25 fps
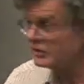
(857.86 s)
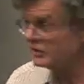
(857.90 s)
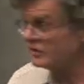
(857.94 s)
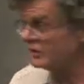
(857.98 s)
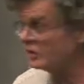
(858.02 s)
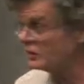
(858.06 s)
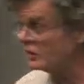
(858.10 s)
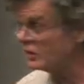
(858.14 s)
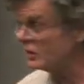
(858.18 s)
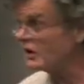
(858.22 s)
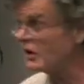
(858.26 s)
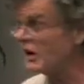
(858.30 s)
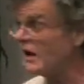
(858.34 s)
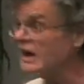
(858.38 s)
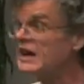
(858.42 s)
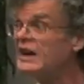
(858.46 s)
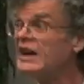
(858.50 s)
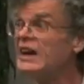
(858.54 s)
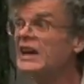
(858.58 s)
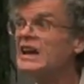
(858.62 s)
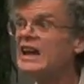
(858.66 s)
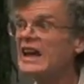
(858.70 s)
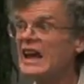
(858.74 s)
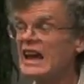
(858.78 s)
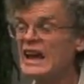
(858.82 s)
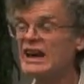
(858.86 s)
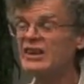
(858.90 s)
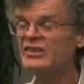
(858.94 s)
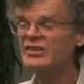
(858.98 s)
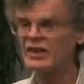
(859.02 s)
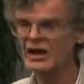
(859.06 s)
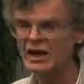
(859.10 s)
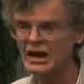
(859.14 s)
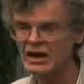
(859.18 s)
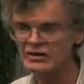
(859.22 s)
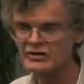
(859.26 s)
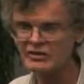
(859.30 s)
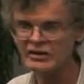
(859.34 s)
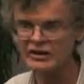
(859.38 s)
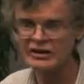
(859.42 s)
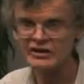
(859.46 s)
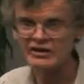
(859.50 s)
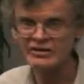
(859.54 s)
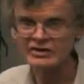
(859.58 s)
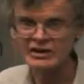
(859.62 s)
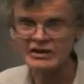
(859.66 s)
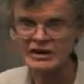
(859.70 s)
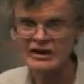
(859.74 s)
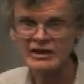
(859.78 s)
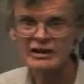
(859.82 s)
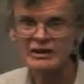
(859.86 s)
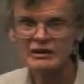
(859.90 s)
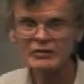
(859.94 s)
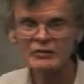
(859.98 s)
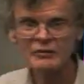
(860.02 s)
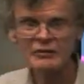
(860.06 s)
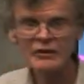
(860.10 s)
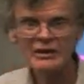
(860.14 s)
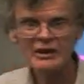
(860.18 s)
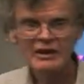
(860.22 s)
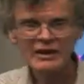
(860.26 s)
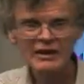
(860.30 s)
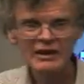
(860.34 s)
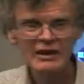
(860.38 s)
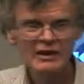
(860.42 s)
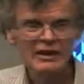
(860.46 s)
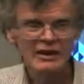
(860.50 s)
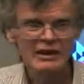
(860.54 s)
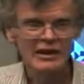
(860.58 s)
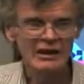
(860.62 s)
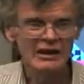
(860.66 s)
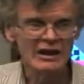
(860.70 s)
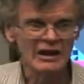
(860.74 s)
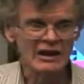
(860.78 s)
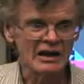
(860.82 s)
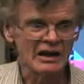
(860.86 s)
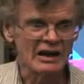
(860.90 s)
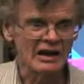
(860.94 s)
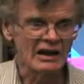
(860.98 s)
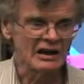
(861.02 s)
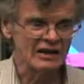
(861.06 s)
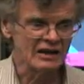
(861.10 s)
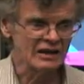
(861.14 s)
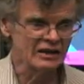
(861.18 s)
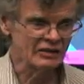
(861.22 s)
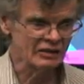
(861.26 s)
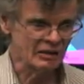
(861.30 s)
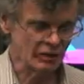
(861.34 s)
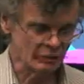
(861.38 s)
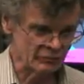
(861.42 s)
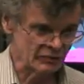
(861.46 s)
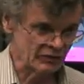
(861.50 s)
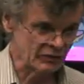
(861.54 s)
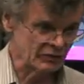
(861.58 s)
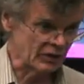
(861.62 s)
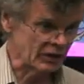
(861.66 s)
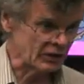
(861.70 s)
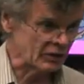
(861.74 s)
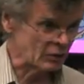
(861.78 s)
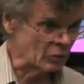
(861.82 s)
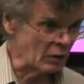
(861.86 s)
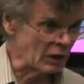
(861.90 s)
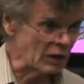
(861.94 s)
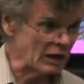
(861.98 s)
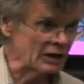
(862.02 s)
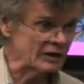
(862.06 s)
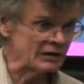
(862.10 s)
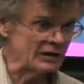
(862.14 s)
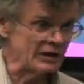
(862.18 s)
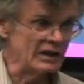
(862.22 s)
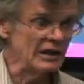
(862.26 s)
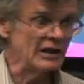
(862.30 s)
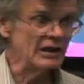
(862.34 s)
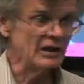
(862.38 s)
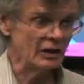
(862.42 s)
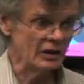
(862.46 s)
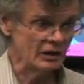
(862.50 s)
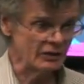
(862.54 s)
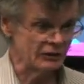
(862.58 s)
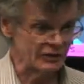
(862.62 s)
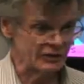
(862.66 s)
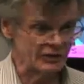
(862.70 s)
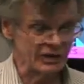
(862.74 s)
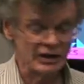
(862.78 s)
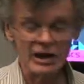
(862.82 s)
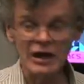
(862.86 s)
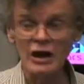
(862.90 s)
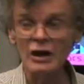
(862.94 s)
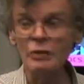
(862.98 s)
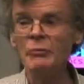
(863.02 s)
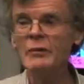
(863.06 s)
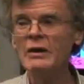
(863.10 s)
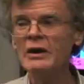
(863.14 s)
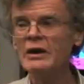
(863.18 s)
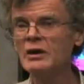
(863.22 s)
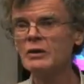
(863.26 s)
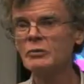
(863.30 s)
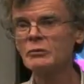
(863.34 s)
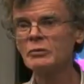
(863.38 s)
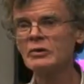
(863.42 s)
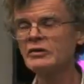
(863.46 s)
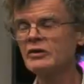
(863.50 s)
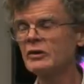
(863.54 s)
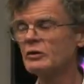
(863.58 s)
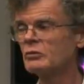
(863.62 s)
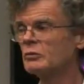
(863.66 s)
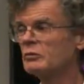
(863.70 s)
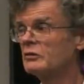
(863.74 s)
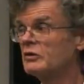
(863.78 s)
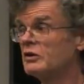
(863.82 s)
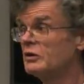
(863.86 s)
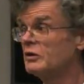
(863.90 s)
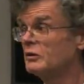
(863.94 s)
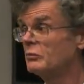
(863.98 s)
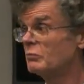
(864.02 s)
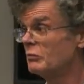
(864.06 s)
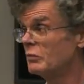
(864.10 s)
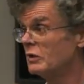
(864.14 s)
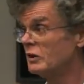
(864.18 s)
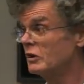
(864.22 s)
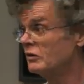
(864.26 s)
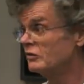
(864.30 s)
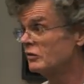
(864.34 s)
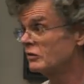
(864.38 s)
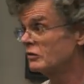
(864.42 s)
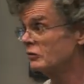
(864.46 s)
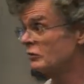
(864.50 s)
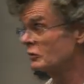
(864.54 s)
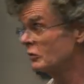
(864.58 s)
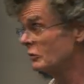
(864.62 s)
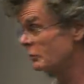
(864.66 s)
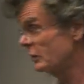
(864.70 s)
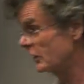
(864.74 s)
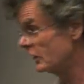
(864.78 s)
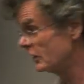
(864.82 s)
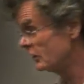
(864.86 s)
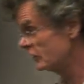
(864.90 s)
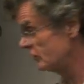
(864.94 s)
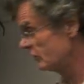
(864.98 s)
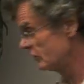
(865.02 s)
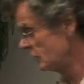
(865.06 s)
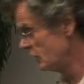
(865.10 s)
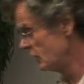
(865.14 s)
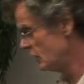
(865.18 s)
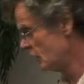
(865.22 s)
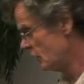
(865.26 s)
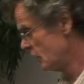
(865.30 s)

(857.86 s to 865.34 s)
deteriorate exogenously uh, in terms of their quality over time, because that would be just to replace